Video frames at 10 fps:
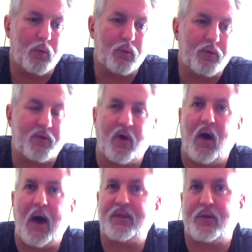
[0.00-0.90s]
There's a
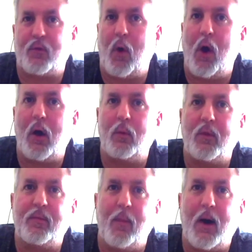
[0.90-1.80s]
lot that's wrong
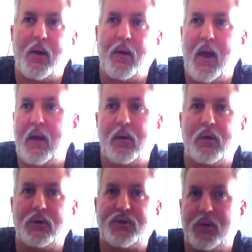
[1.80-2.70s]
with modern
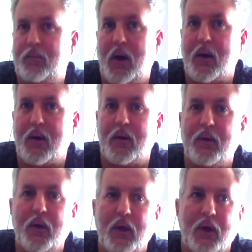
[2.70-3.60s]
agriculture and modern
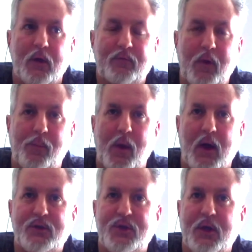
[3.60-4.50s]
food
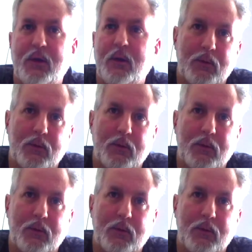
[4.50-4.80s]
production,